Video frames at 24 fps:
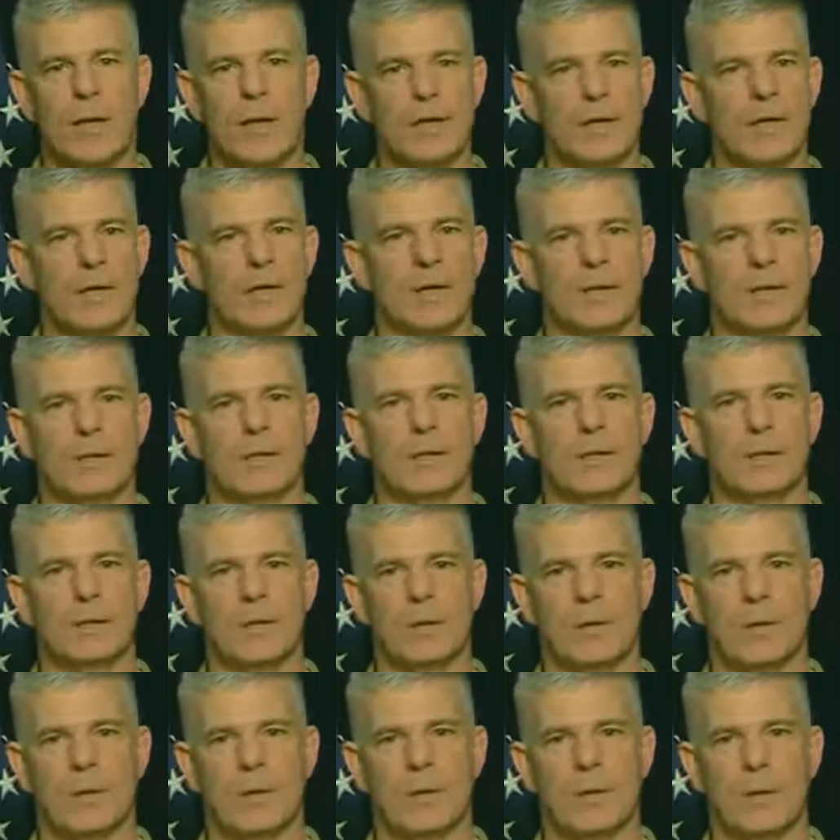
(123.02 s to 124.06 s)
that it's
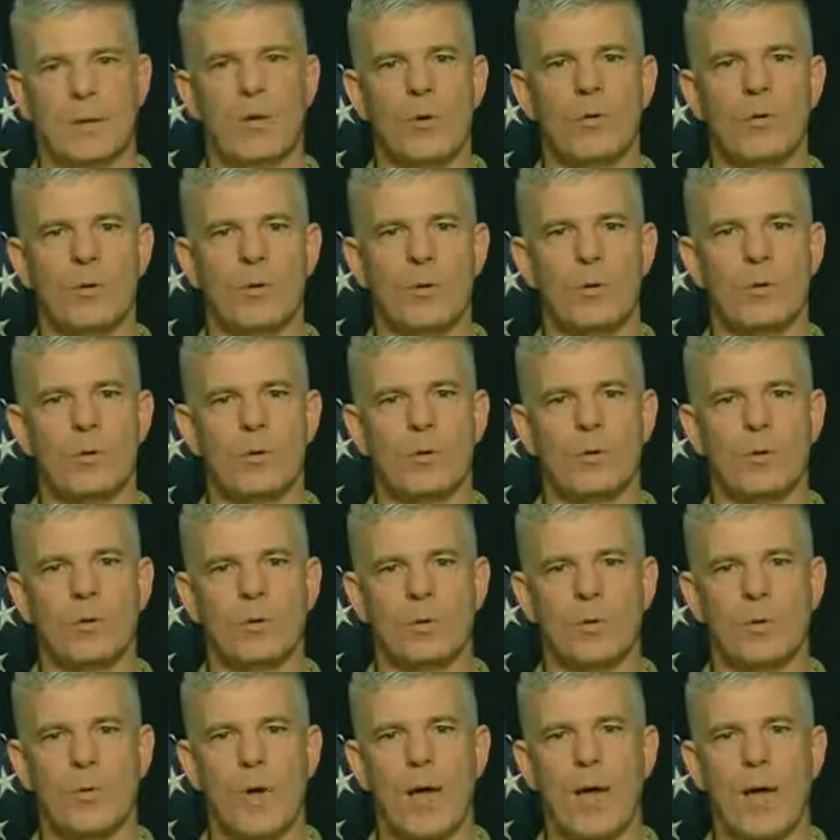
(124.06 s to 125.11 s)
uh, closer
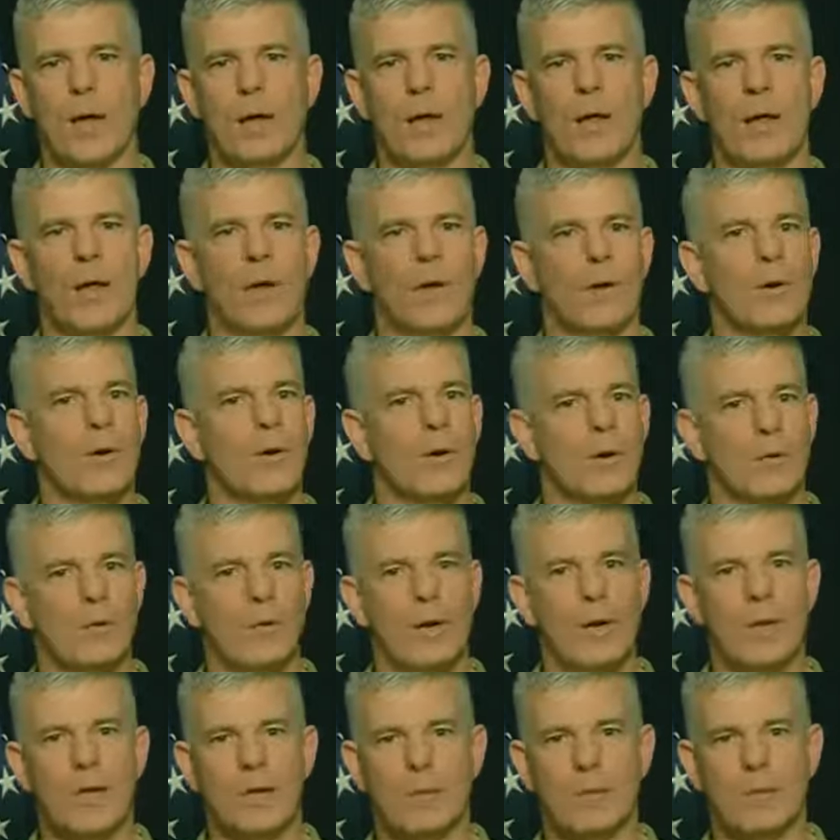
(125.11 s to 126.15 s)
to hell on earth,
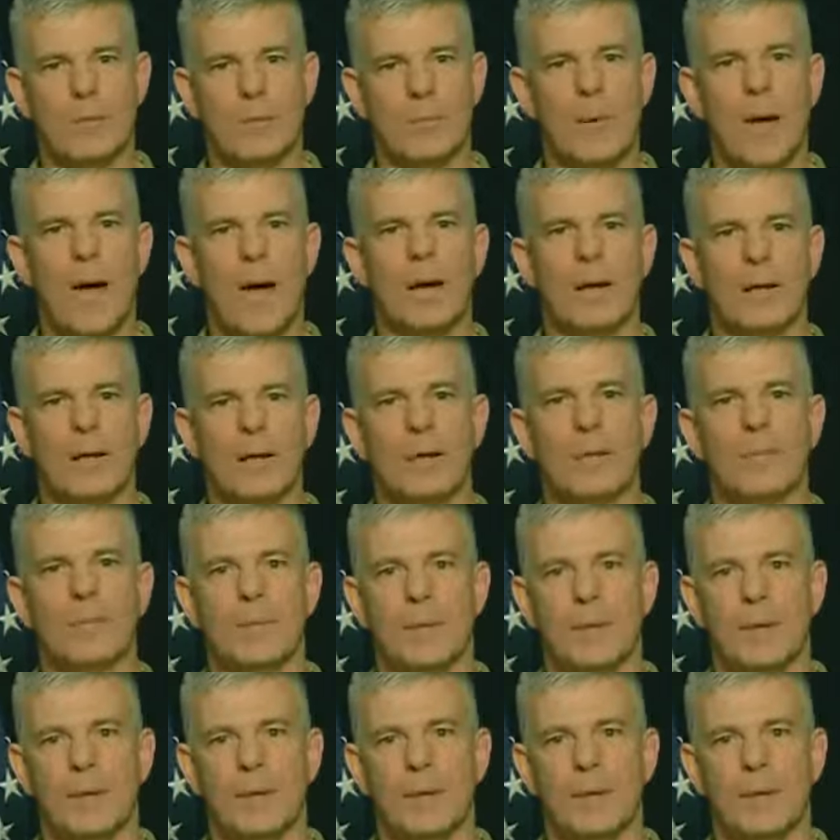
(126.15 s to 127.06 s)
right? It's apocalyptic.